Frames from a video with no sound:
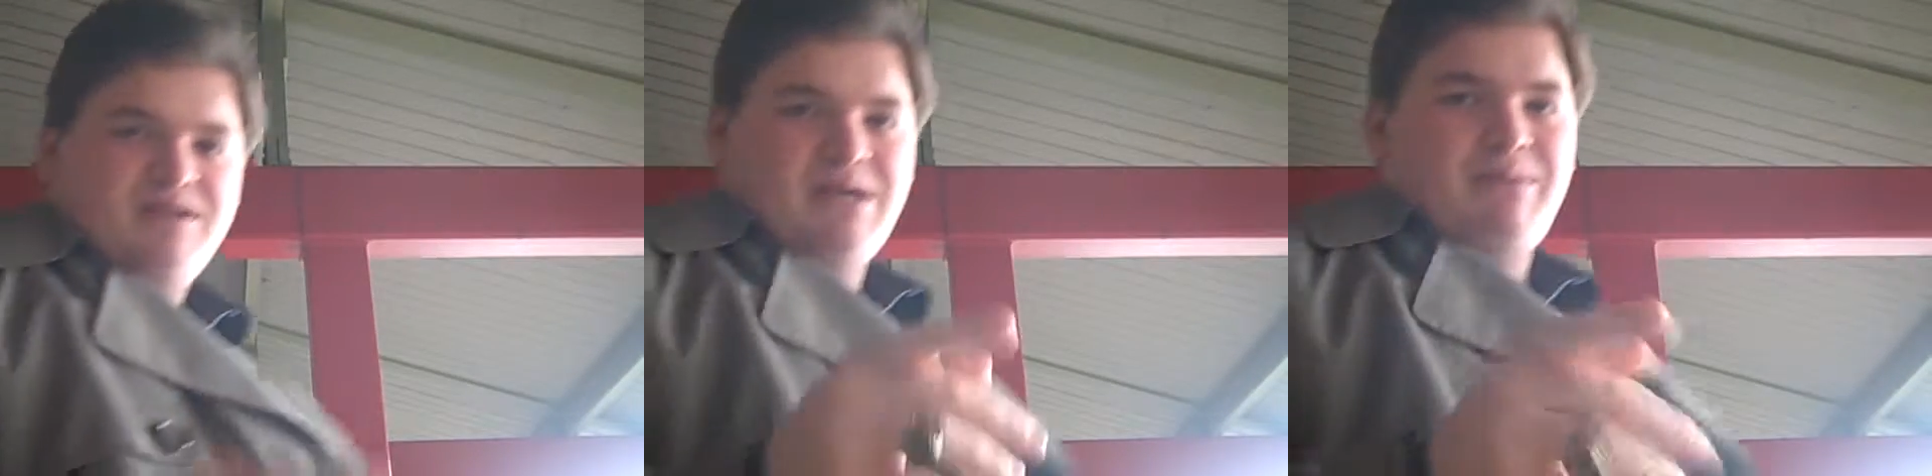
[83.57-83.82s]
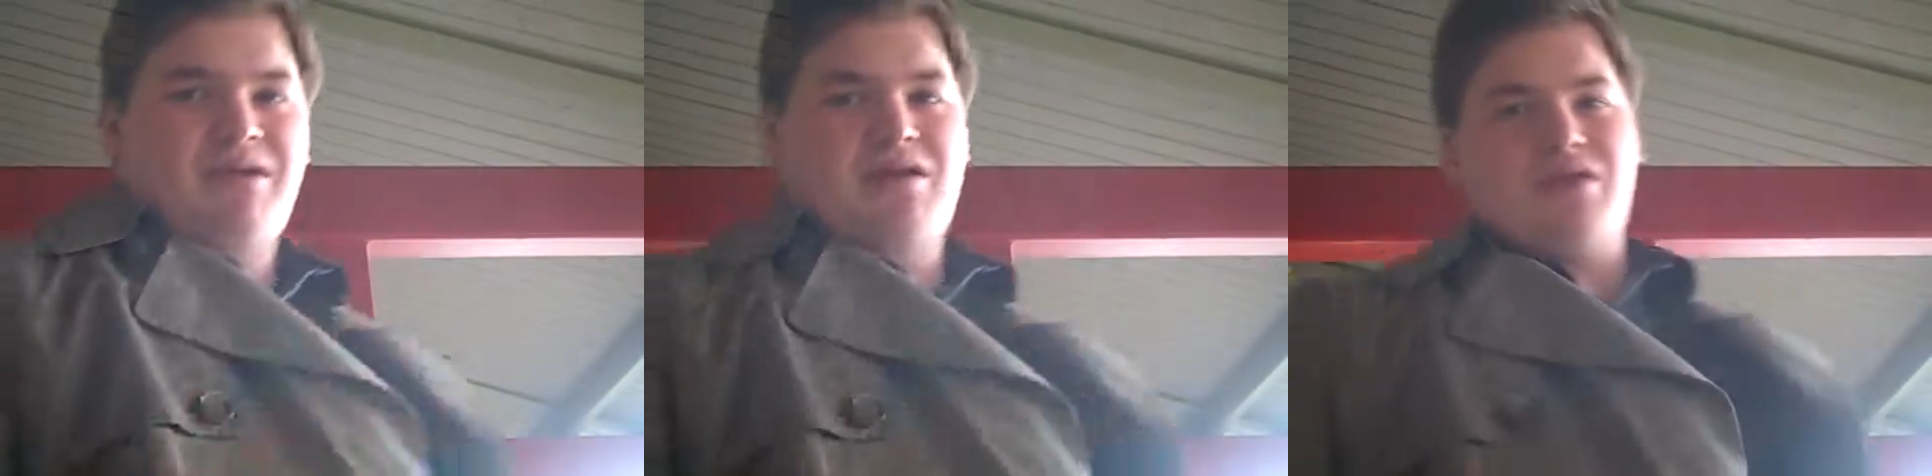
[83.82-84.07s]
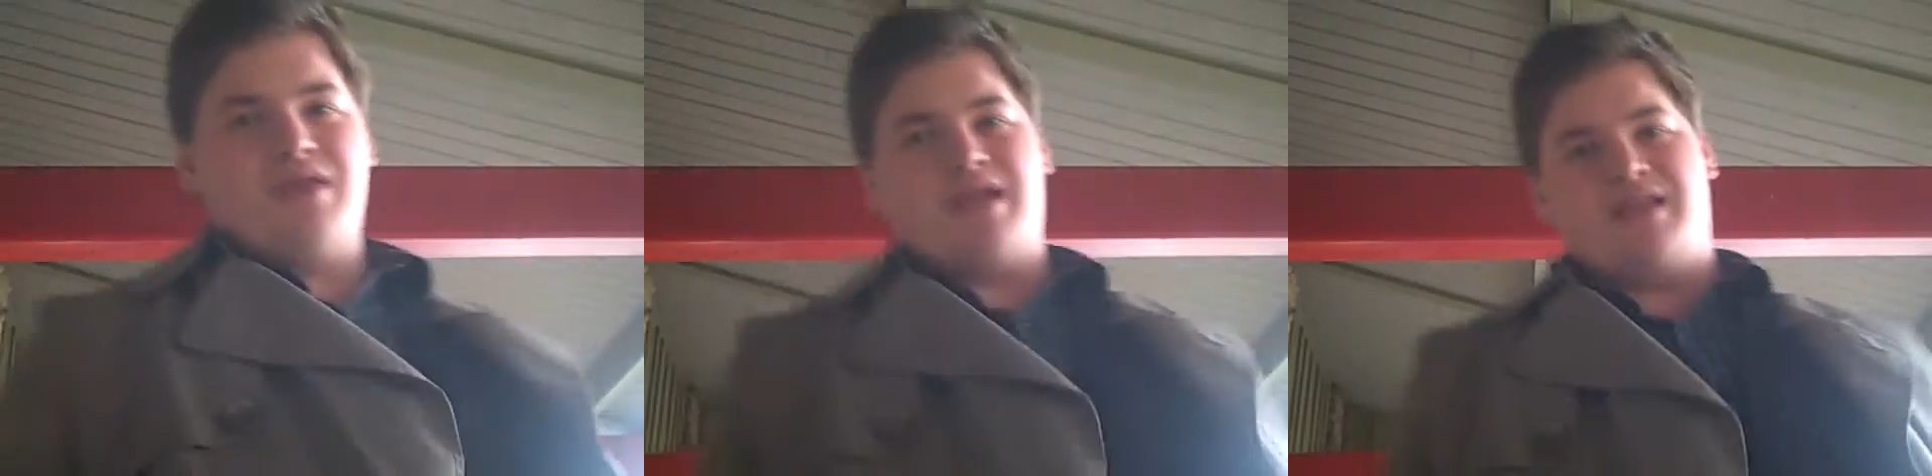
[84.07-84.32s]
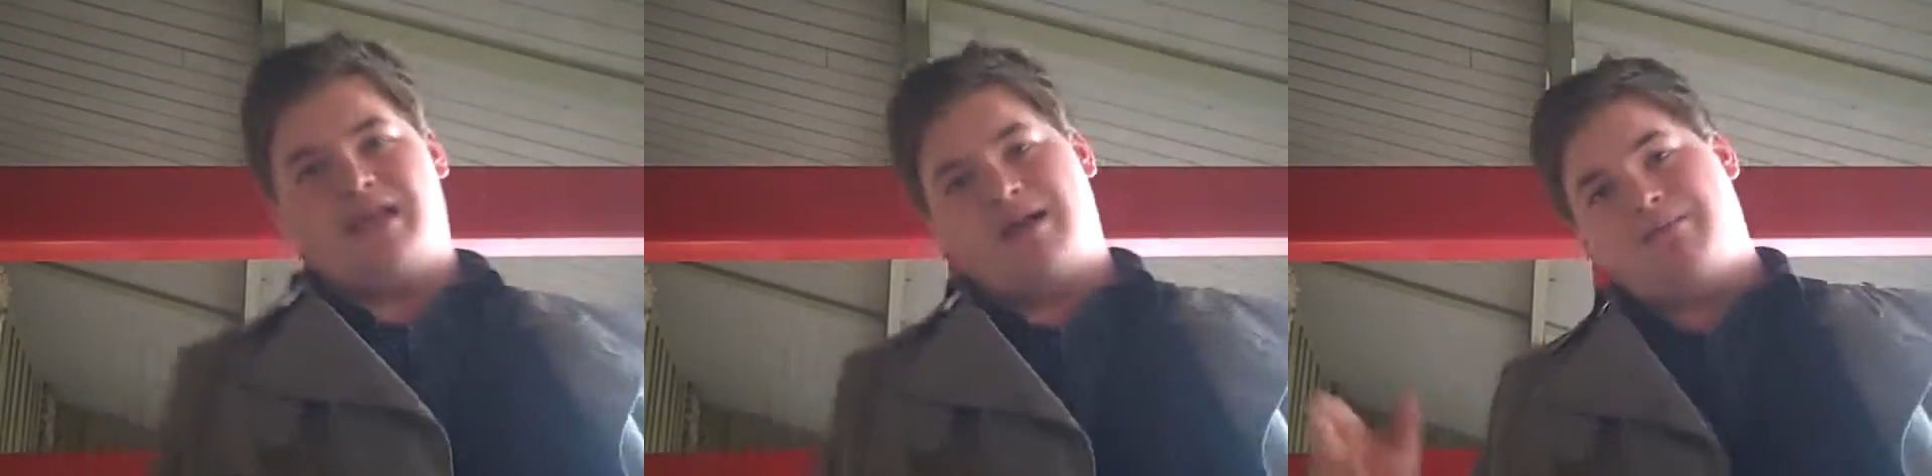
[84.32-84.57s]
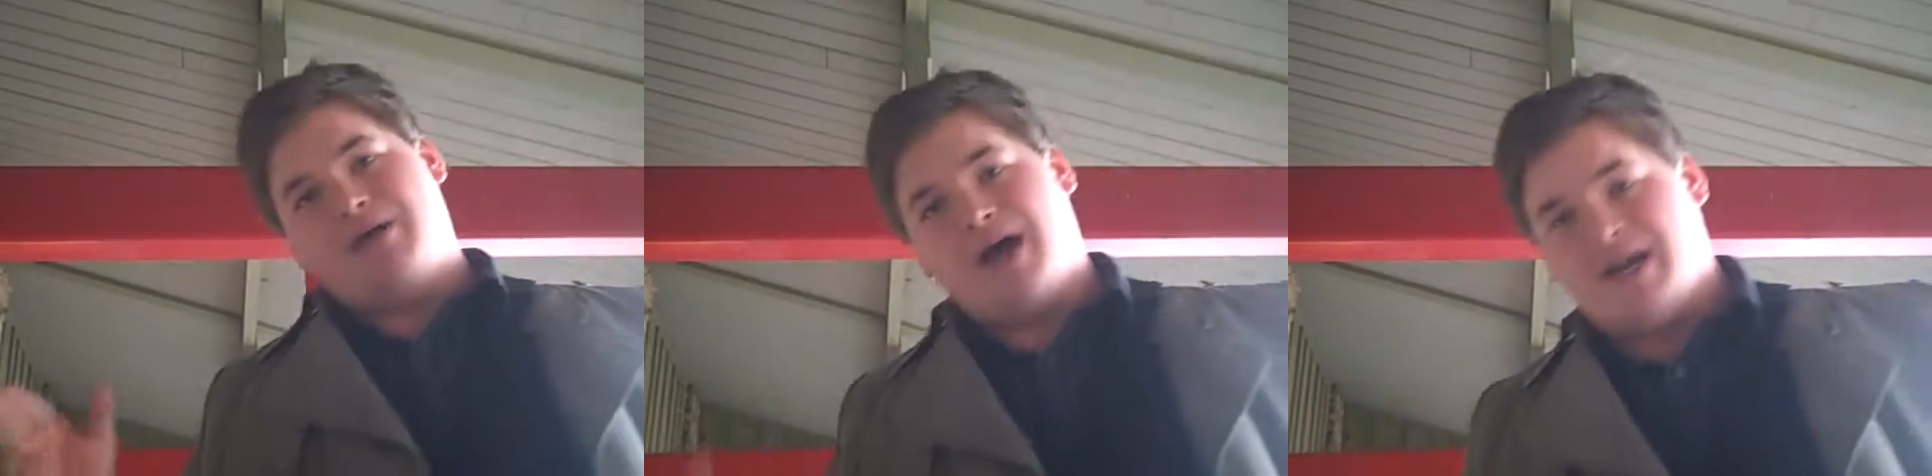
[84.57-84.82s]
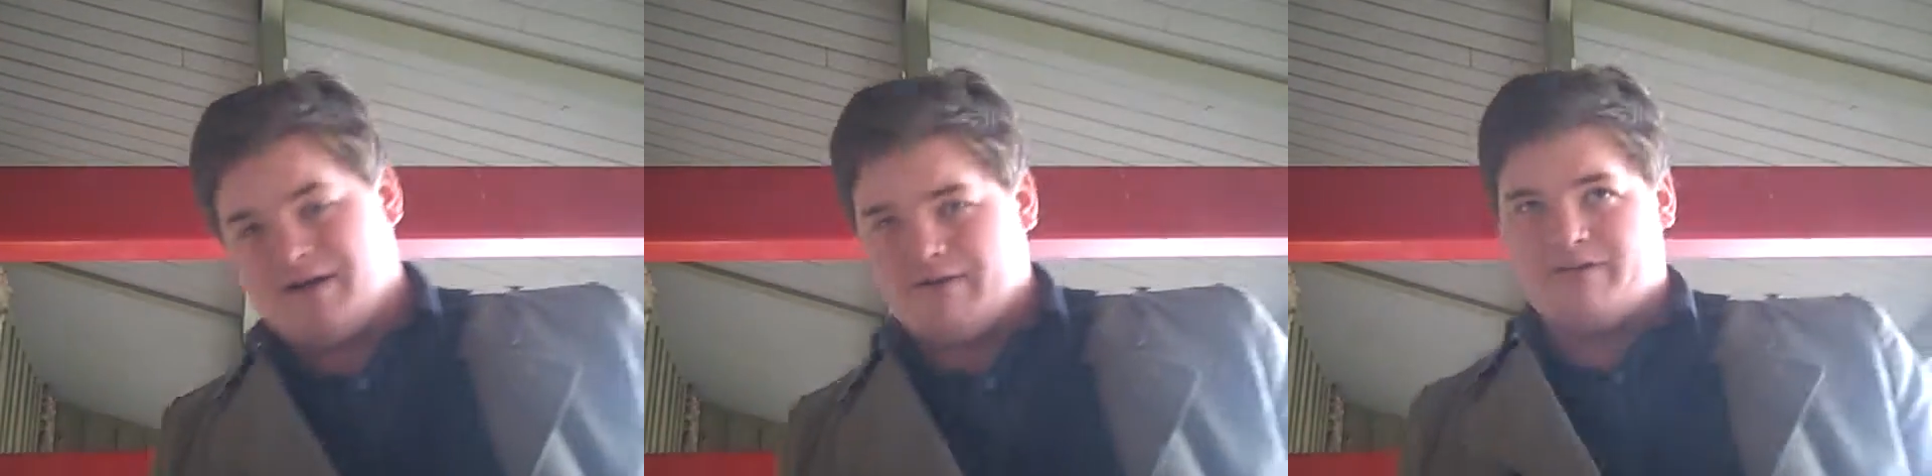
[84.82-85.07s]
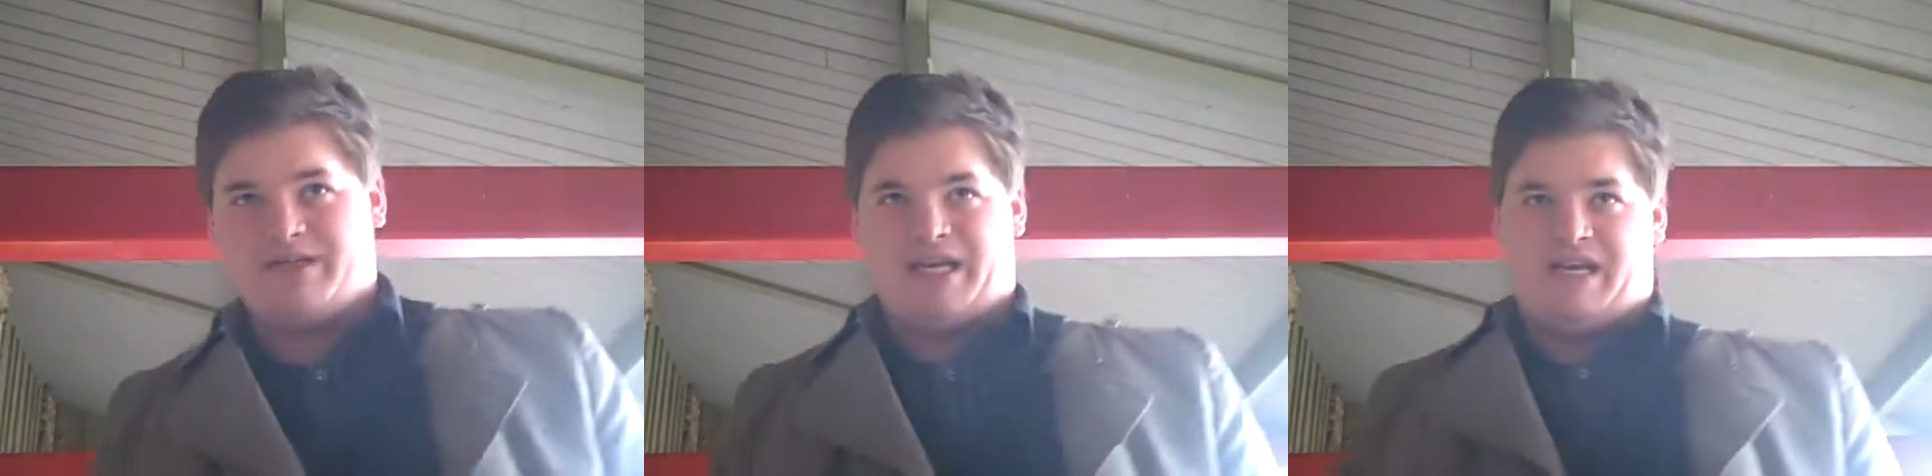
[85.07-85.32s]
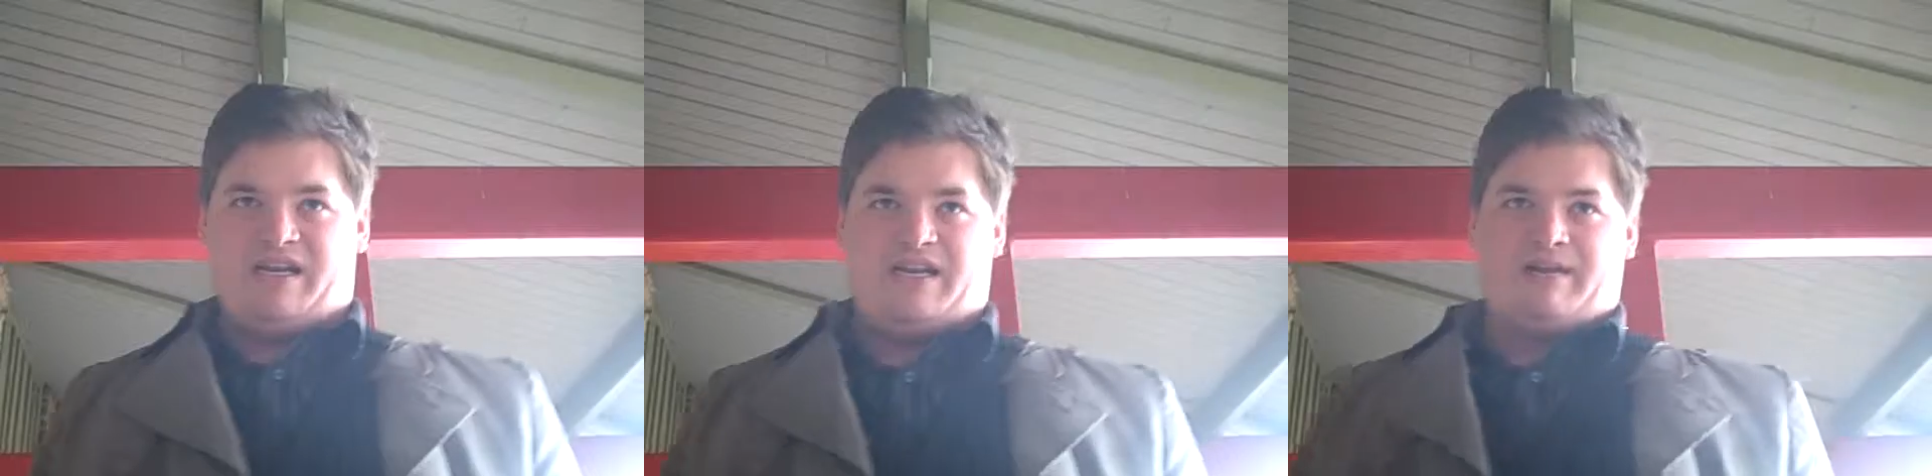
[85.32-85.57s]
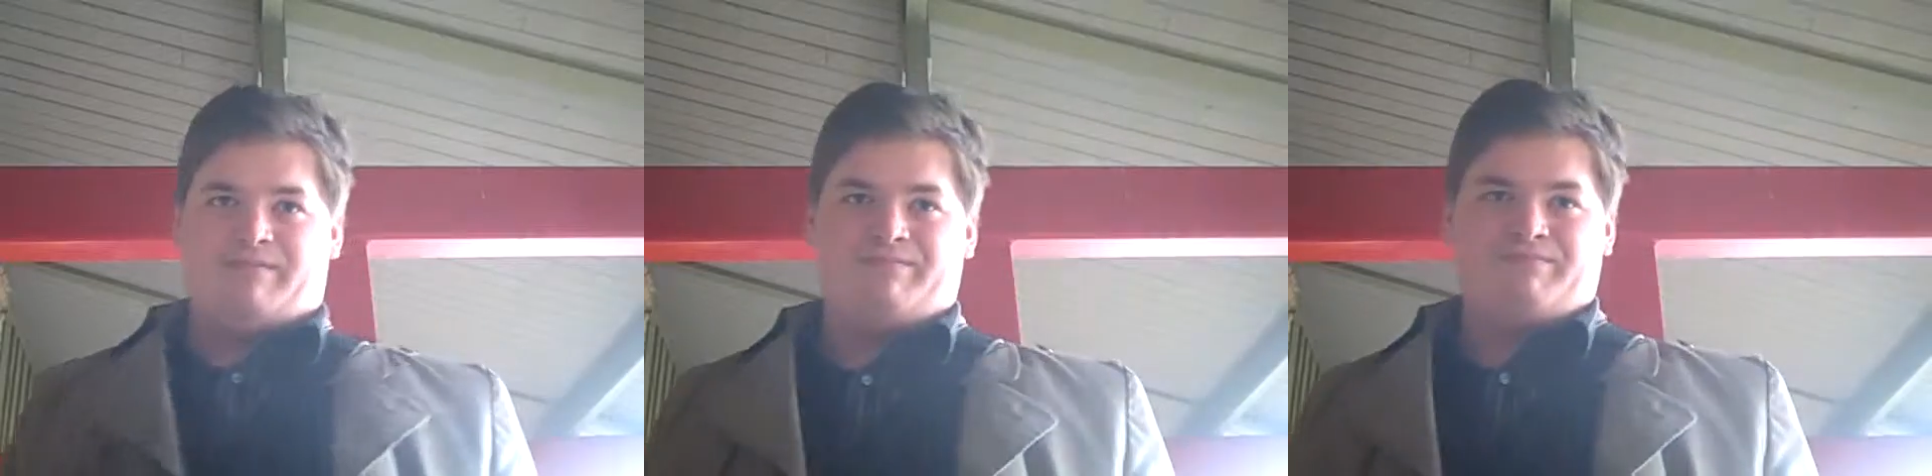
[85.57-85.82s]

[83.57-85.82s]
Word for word: some of you think that I'm not entertaining,